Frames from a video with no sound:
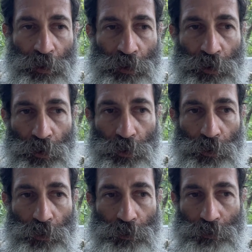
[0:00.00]

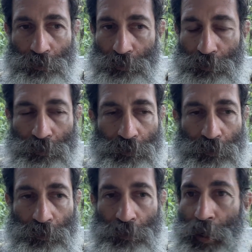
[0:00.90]
to
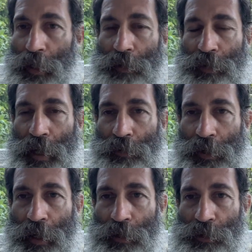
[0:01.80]
many of the
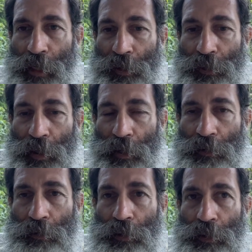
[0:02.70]
avocados out
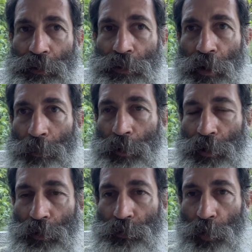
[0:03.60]
there. So I'm
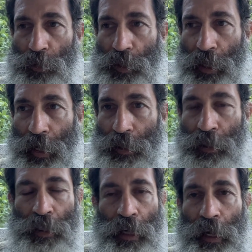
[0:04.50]
looking forward to that.
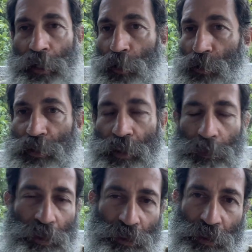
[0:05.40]
I know
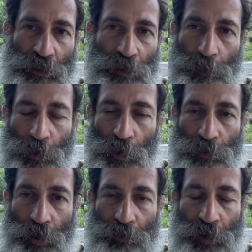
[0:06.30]
Simmonds is
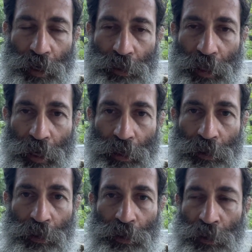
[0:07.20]
superb. I've had that.
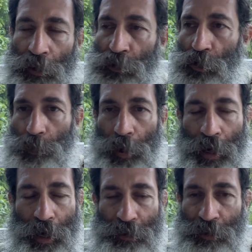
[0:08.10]
The Super
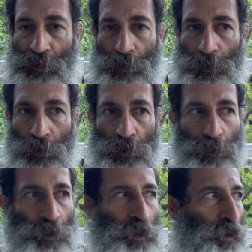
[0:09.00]
Haas is
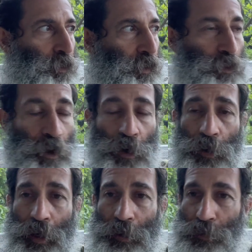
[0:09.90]
superb.
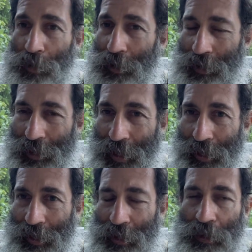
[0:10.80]
Monroe, I really
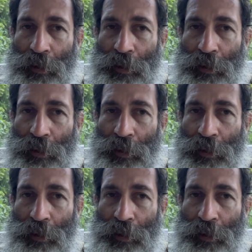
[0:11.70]
like.